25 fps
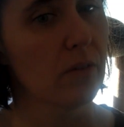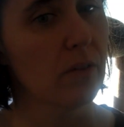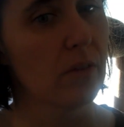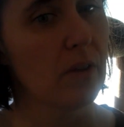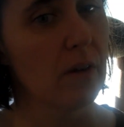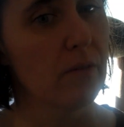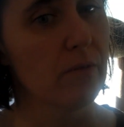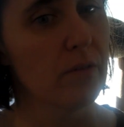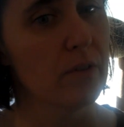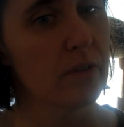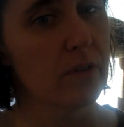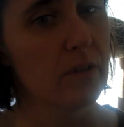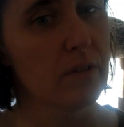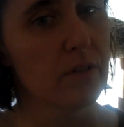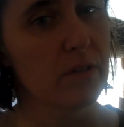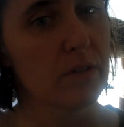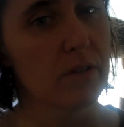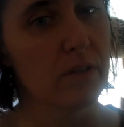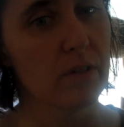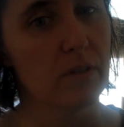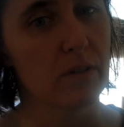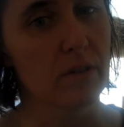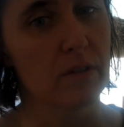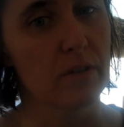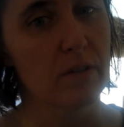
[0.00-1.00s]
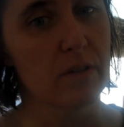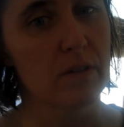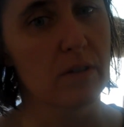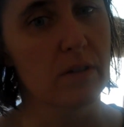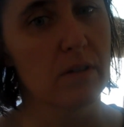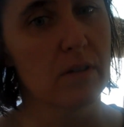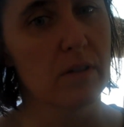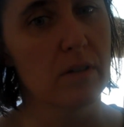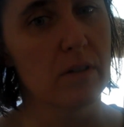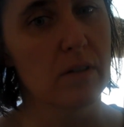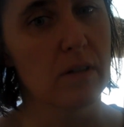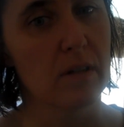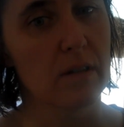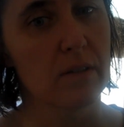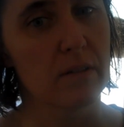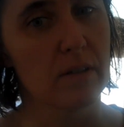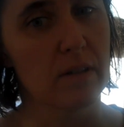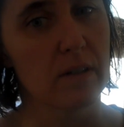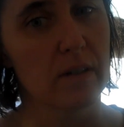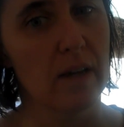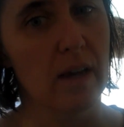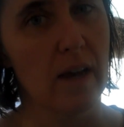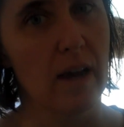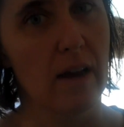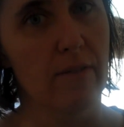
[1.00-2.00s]
that resistance
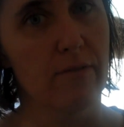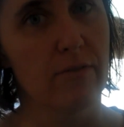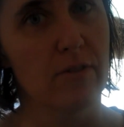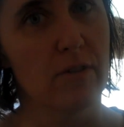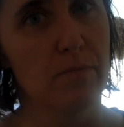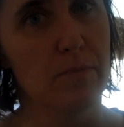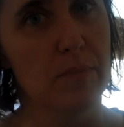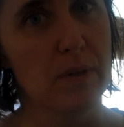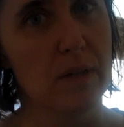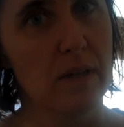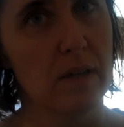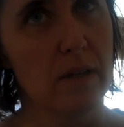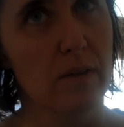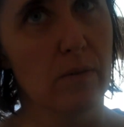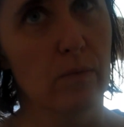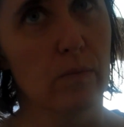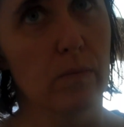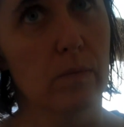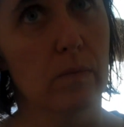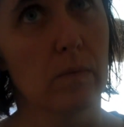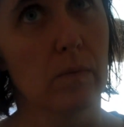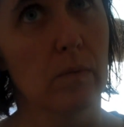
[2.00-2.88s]
doesn't have to be